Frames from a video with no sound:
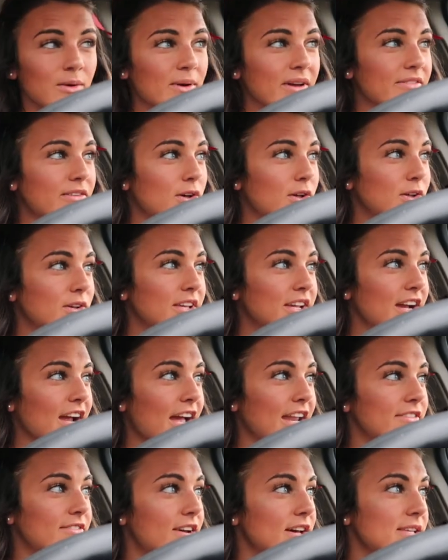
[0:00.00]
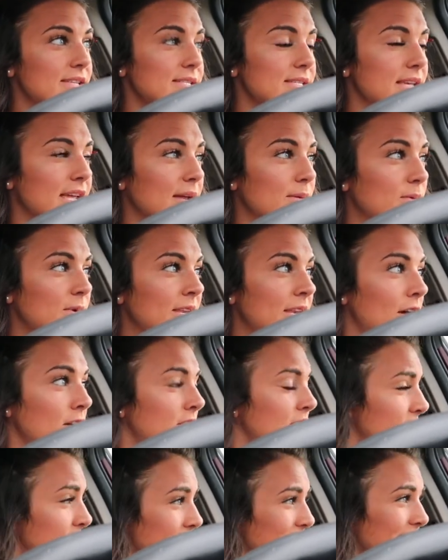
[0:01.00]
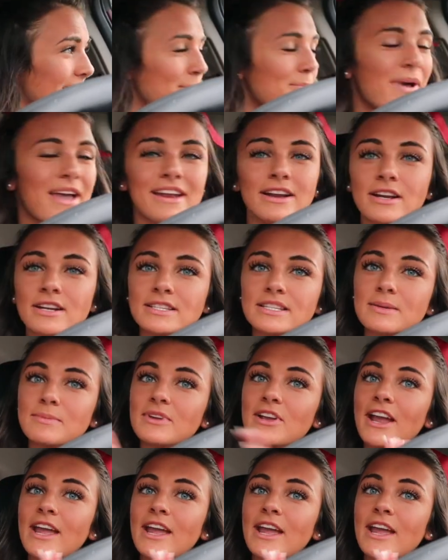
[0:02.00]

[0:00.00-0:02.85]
We have a whole year ahead of us, and we know things are gonna get better. It's gonna be